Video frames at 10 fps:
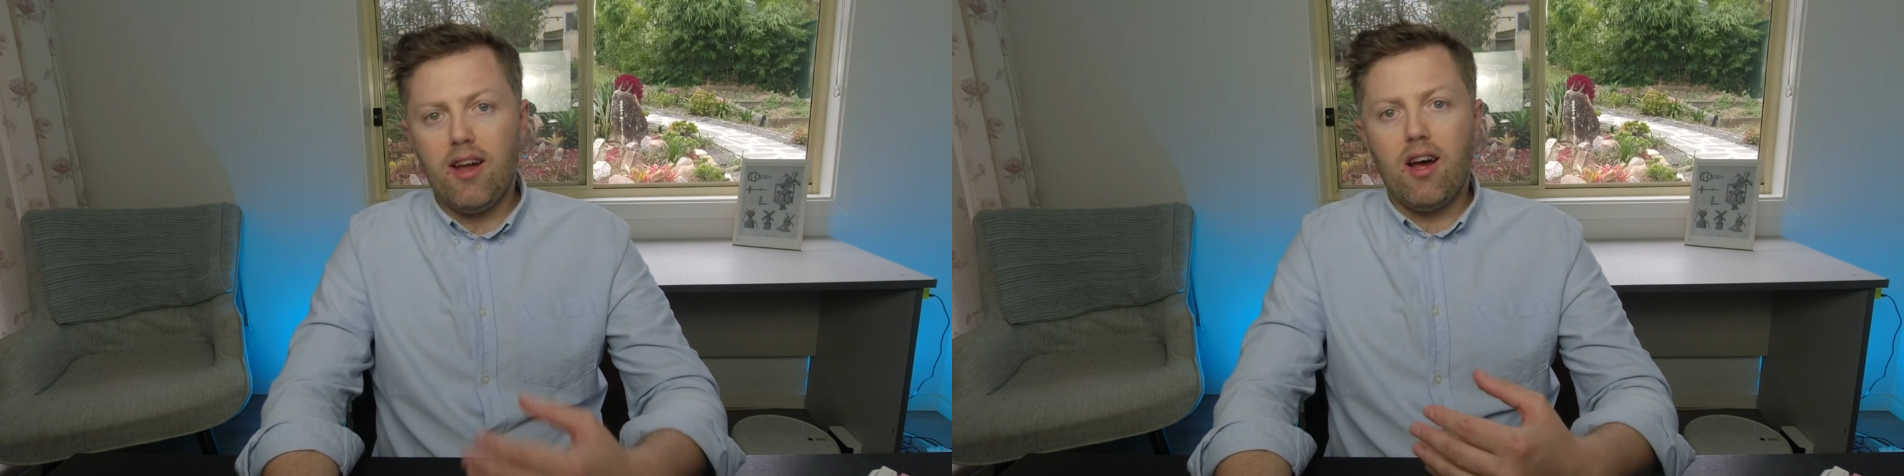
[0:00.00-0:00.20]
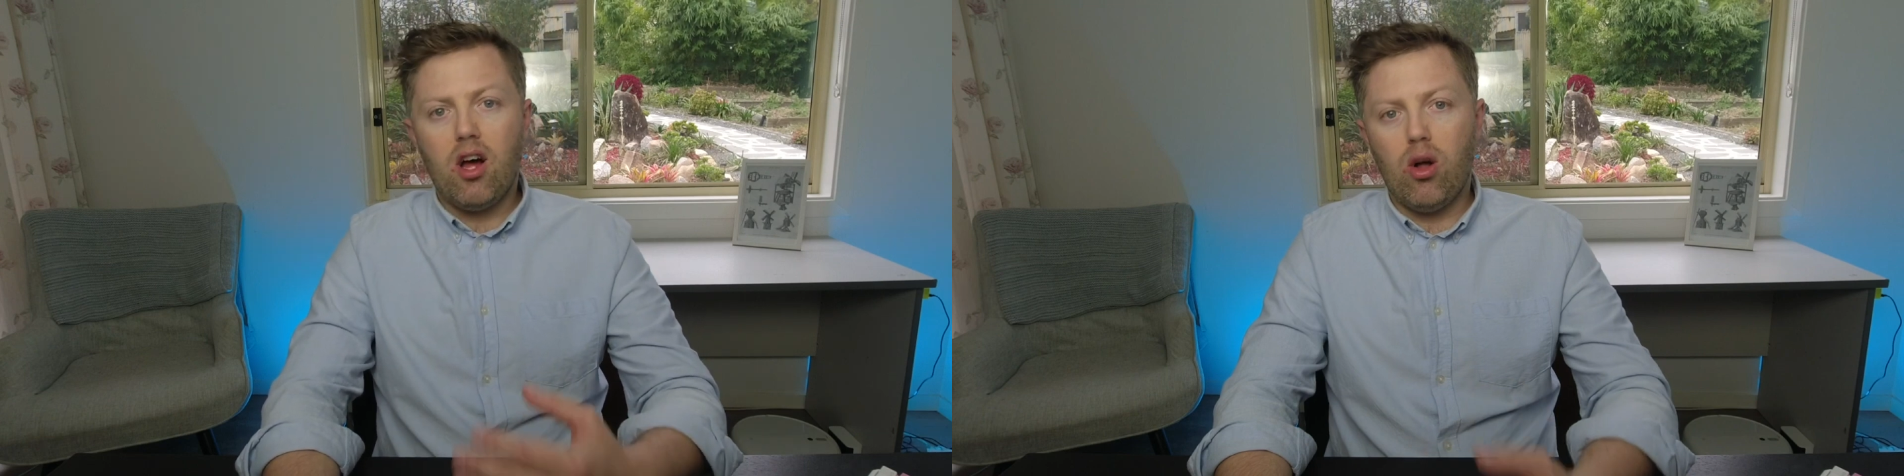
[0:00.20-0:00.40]

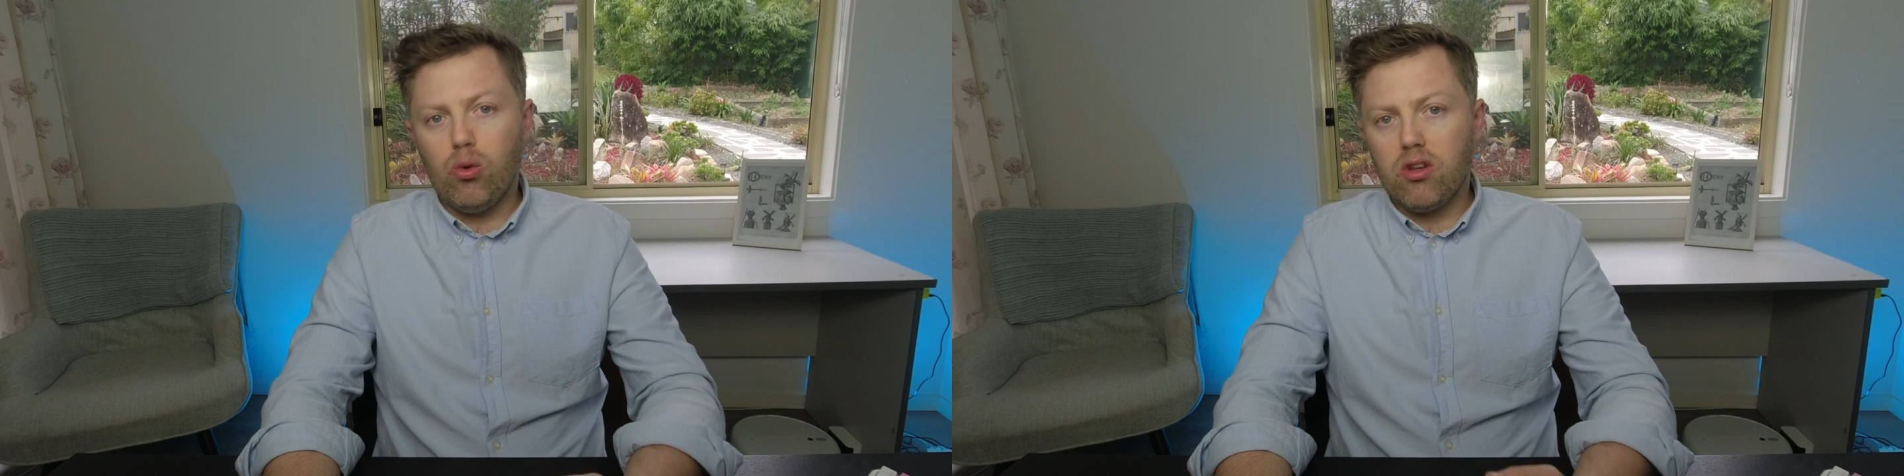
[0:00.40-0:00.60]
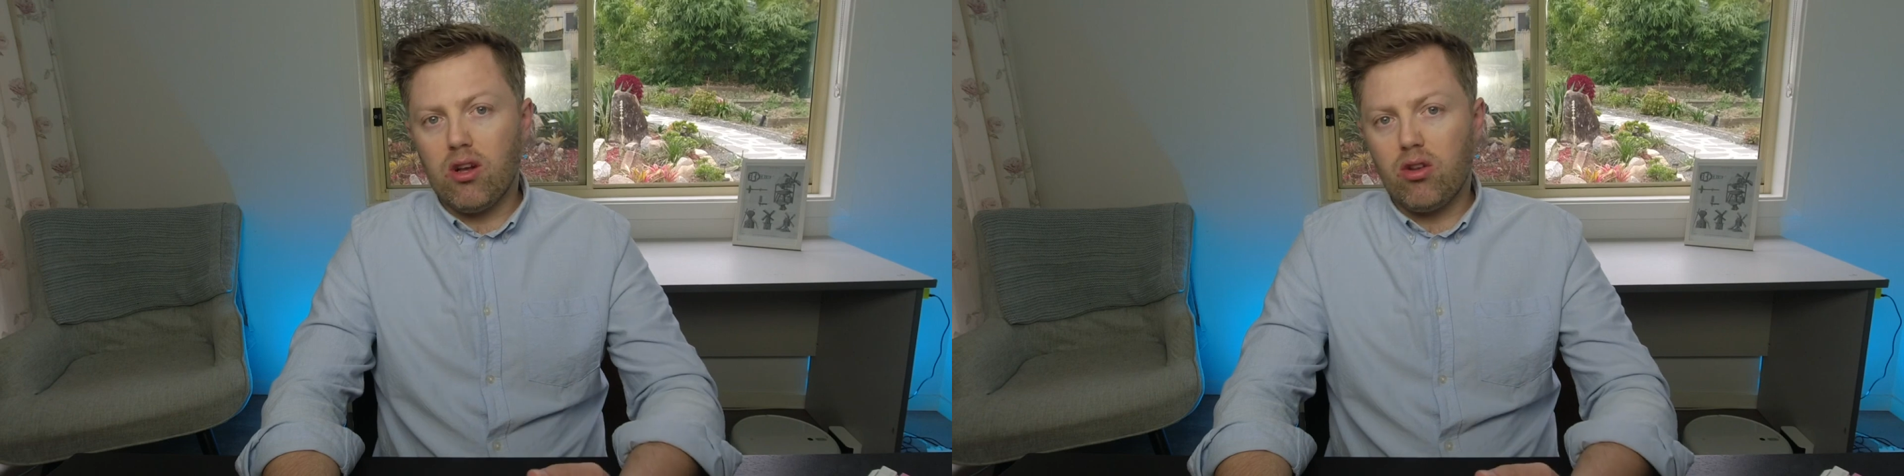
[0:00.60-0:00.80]

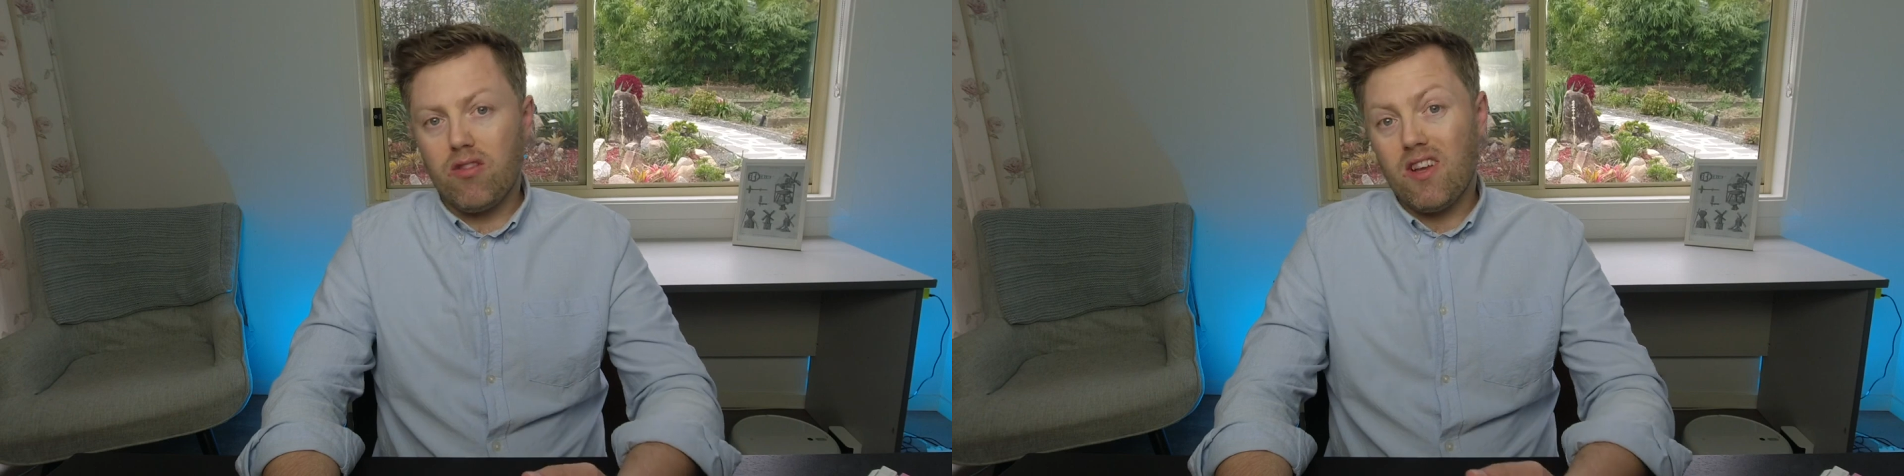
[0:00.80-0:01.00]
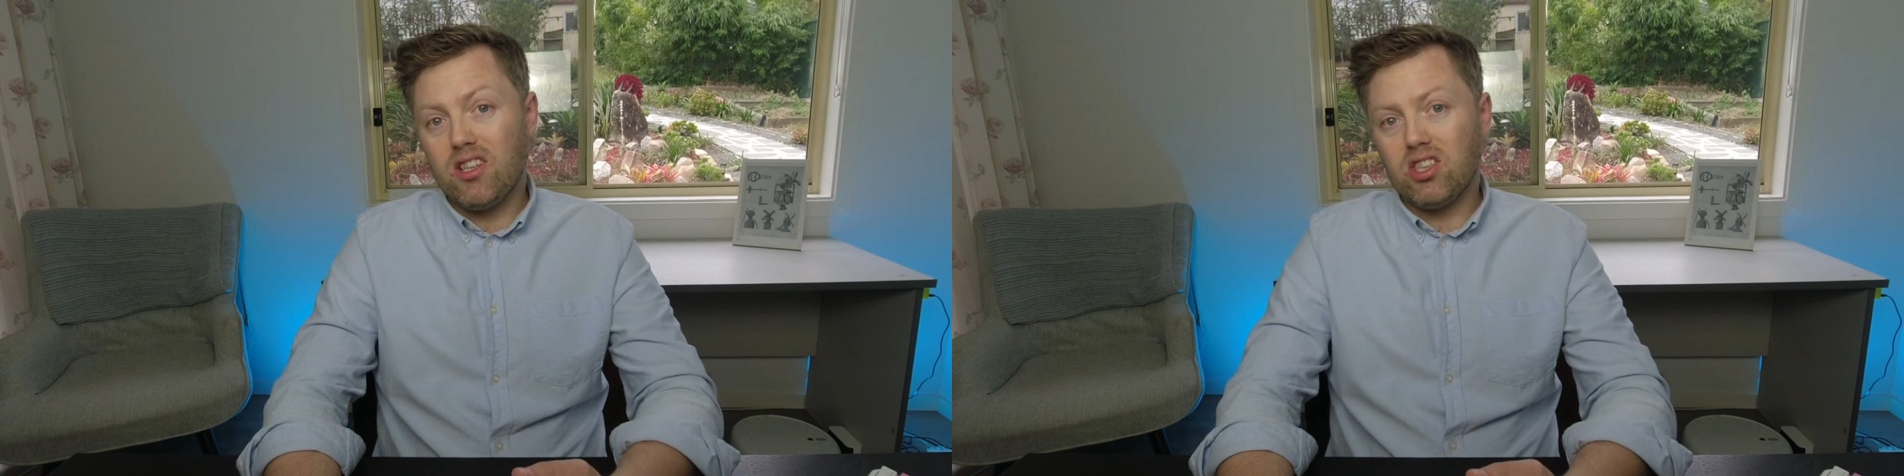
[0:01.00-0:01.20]
hold a lot of
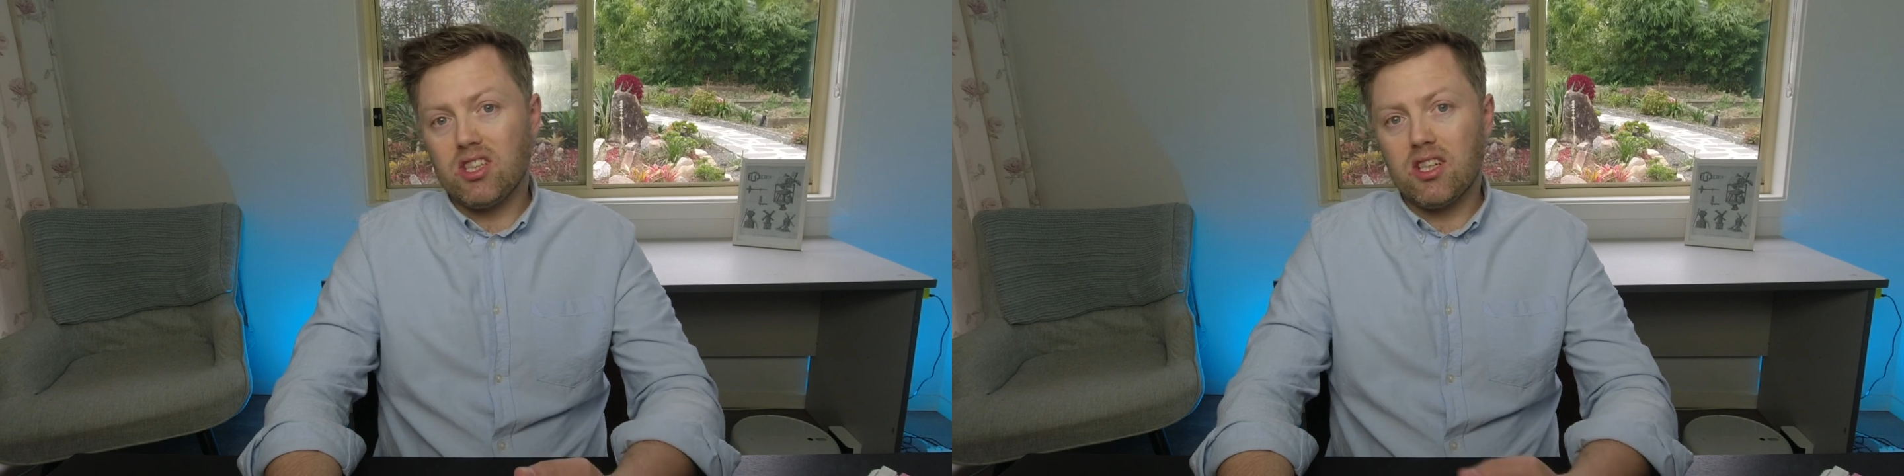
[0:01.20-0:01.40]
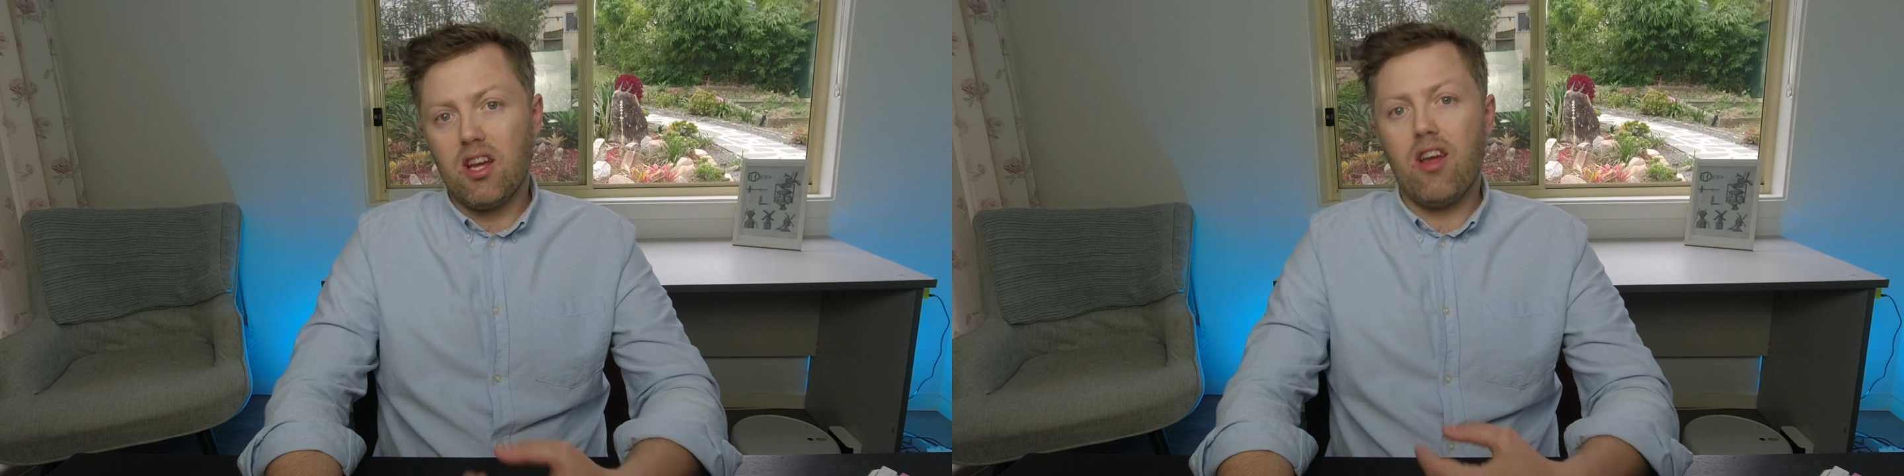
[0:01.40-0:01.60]

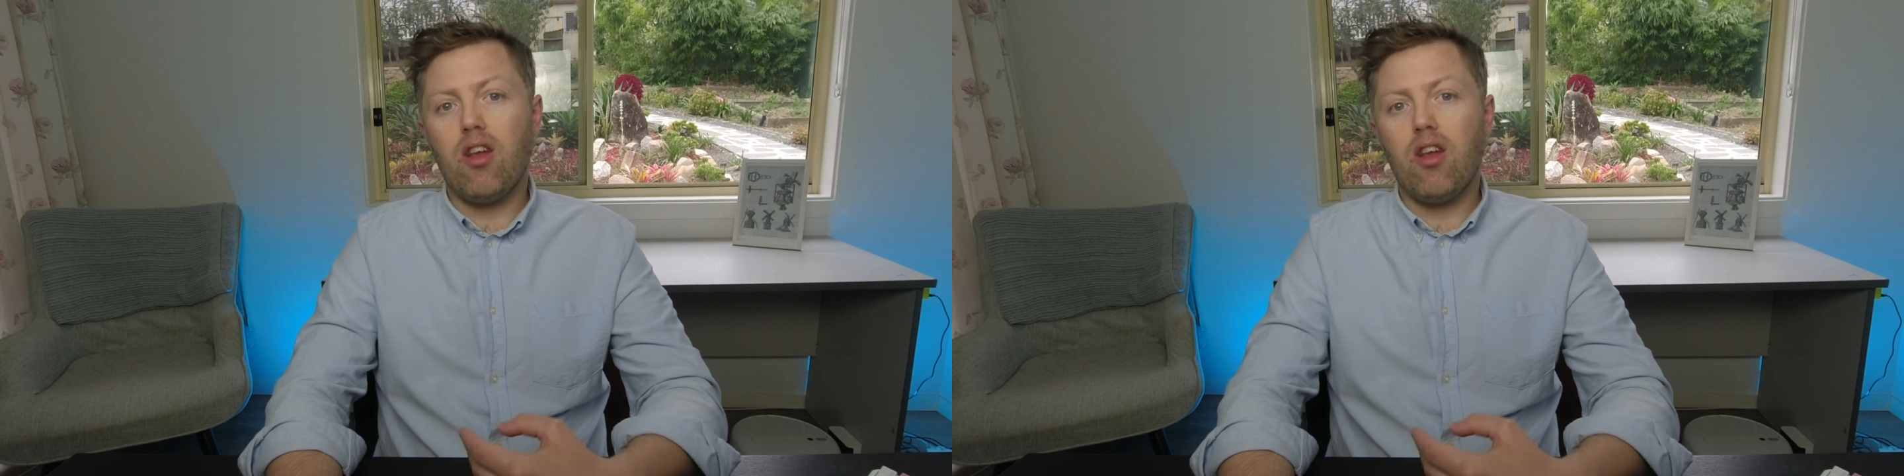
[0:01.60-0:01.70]
energy,